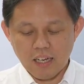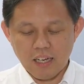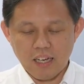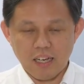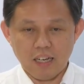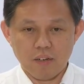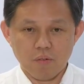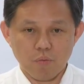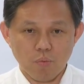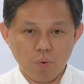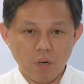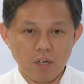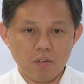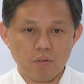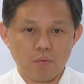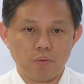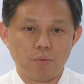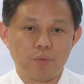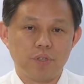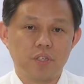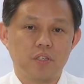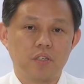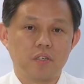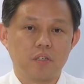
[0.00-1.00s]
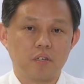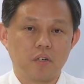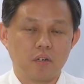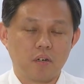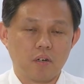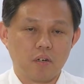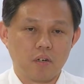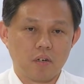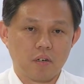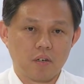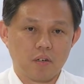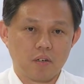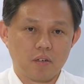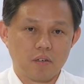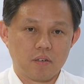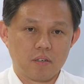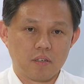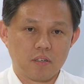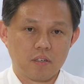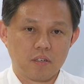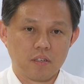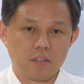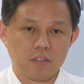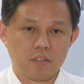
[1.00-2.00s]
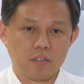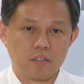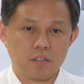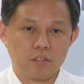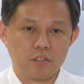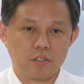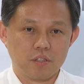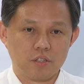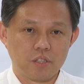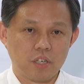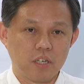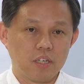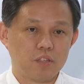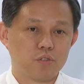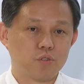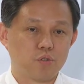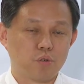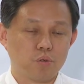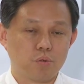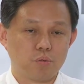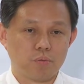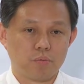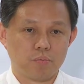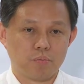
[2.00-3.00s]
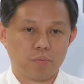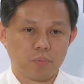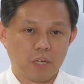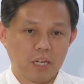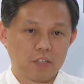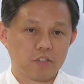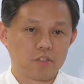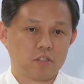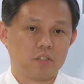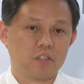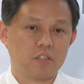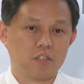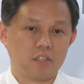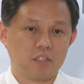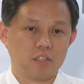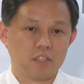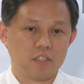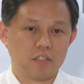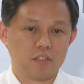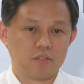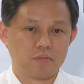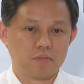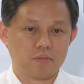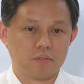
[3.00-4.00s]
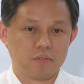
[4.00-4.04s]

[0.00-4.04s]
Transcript: And what we share so passionately